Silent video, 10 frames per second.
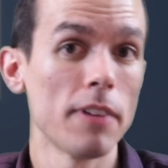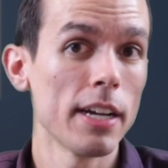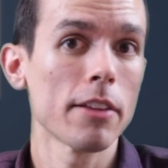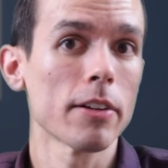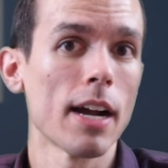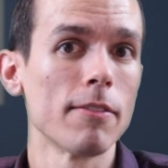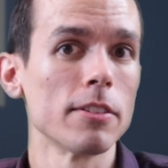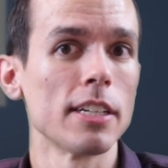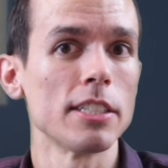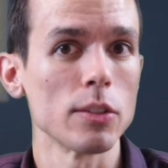Find other
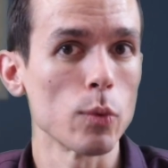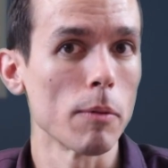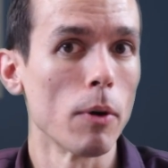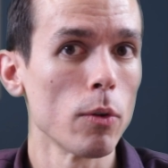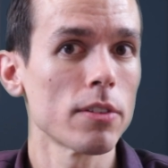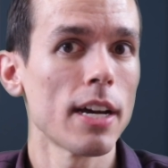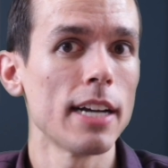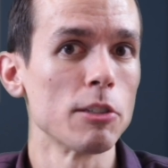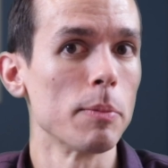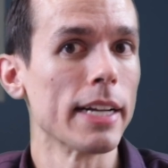conversations where both
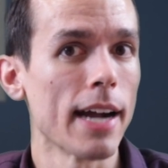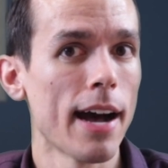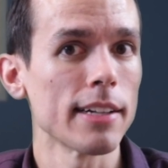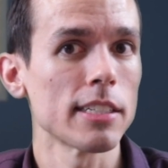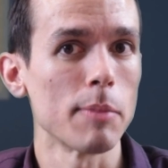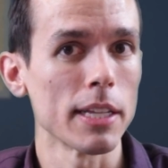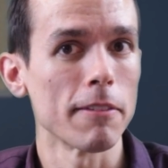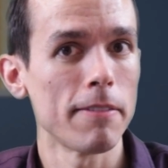sides are being honest about the